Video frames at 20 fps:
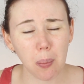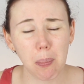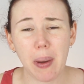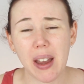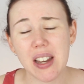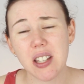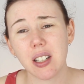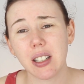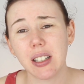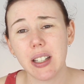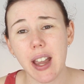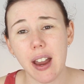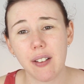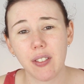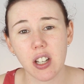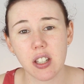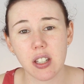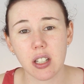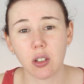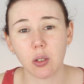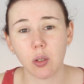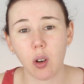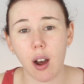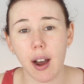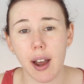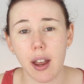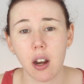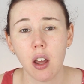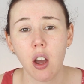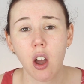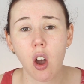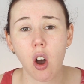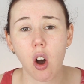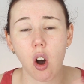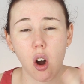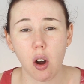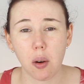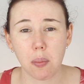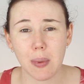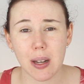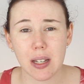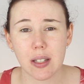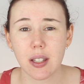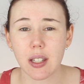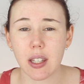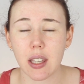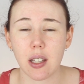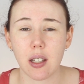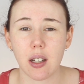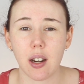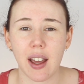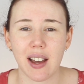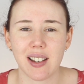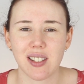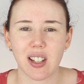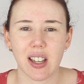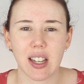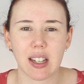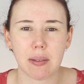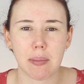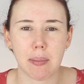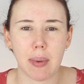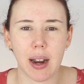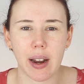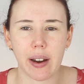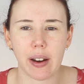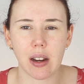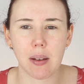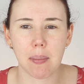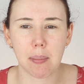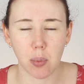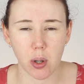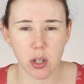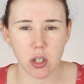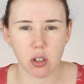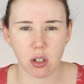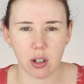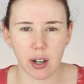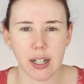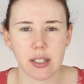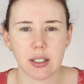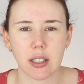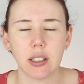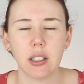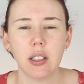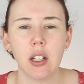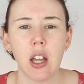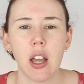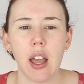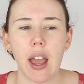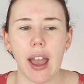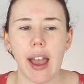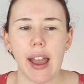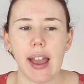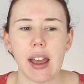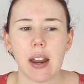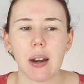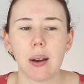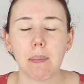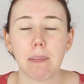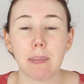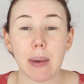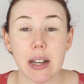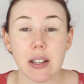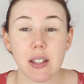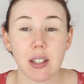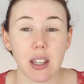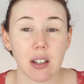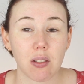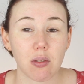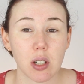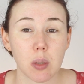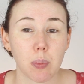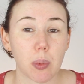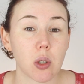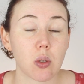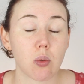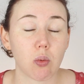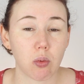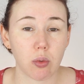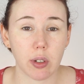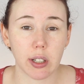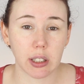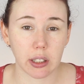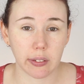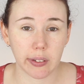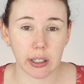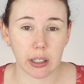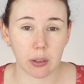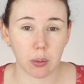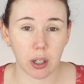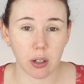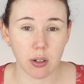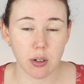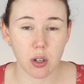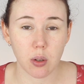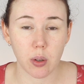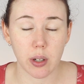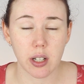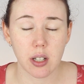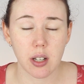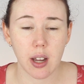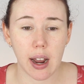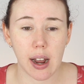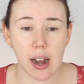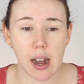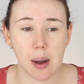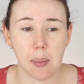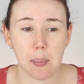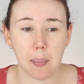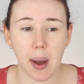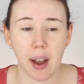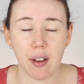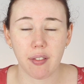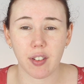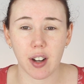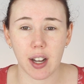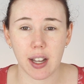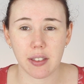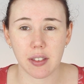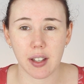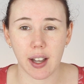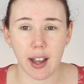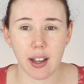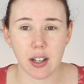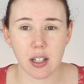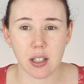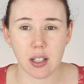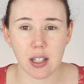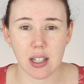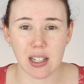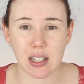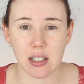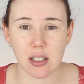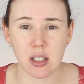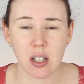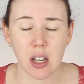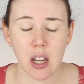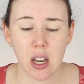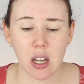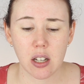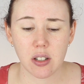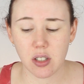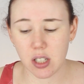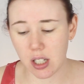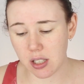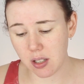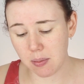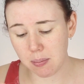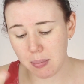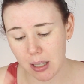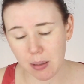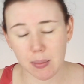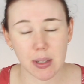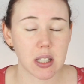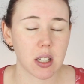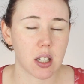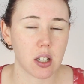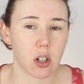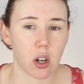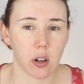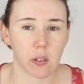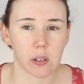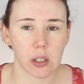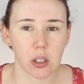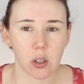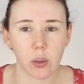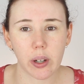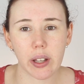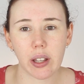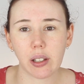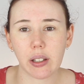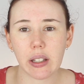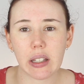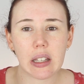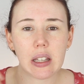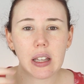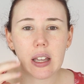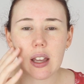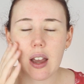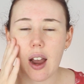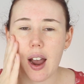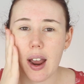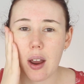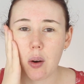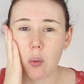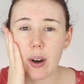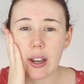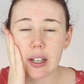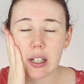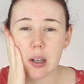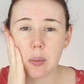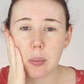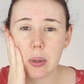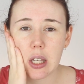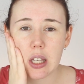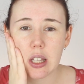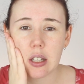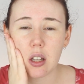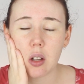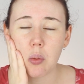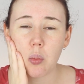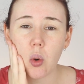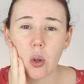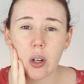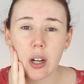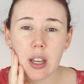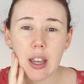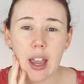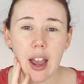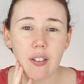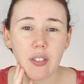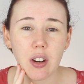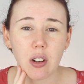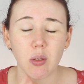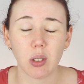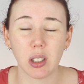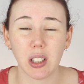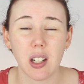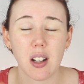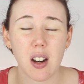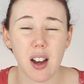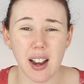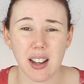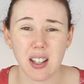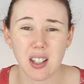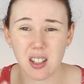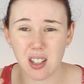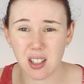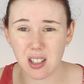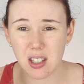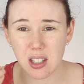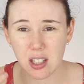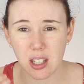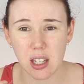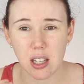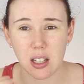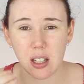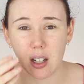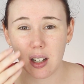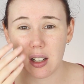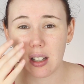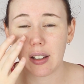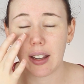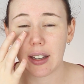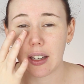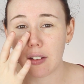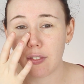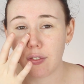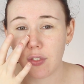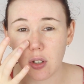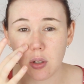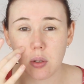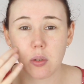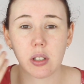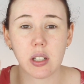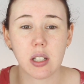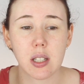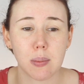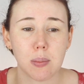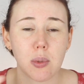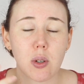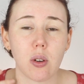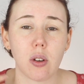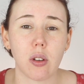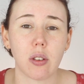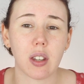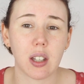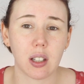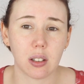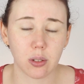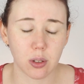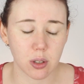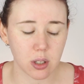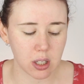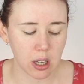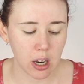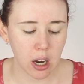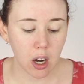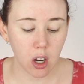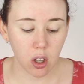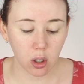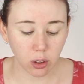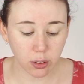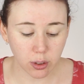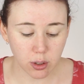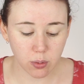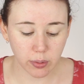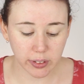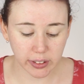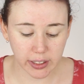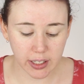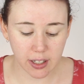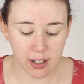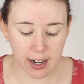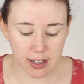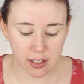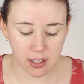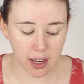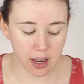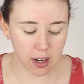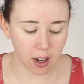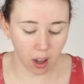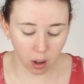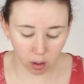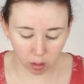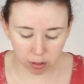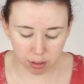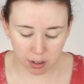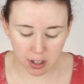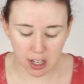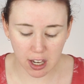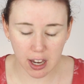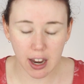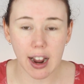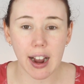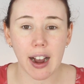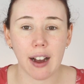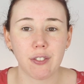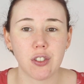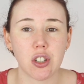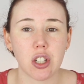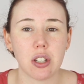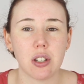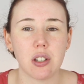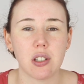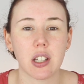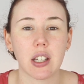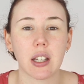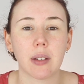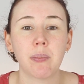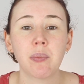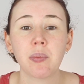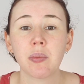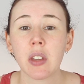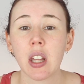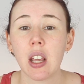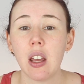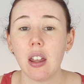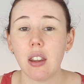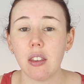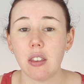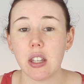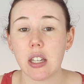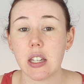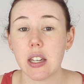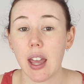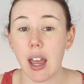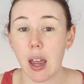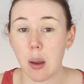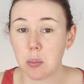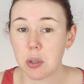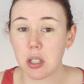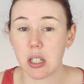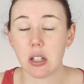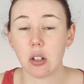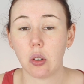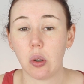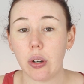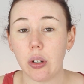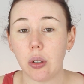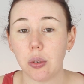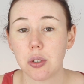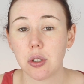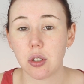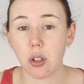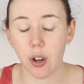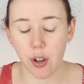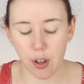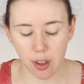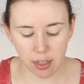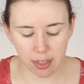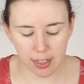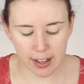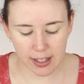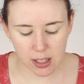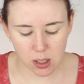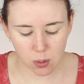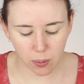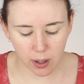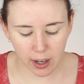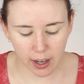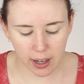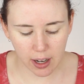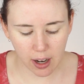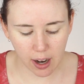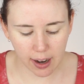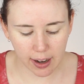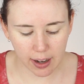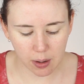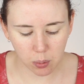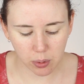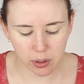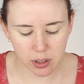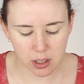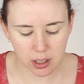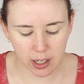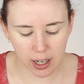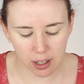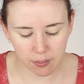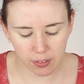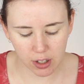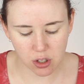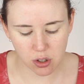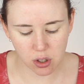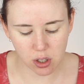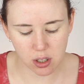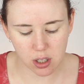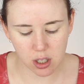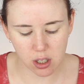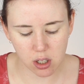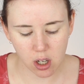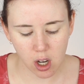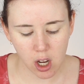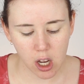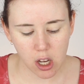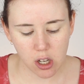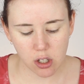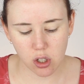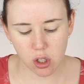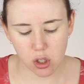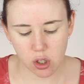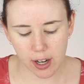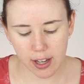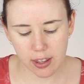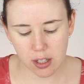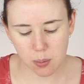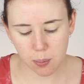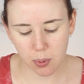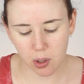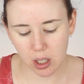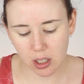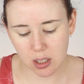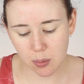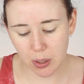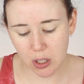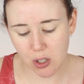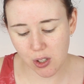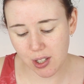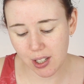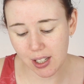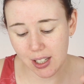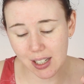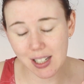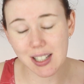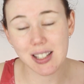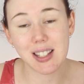basically every single night on my skin as like my moisturizer, and my skin responds really, really well to it. I find that it doesn't make my skin overly oily. I wake up in the morning having really nice skin, like it feels really smooth. It looks really nice and healthy after using the hemp seed oil. So that's why I was kind of interested to try this product, because it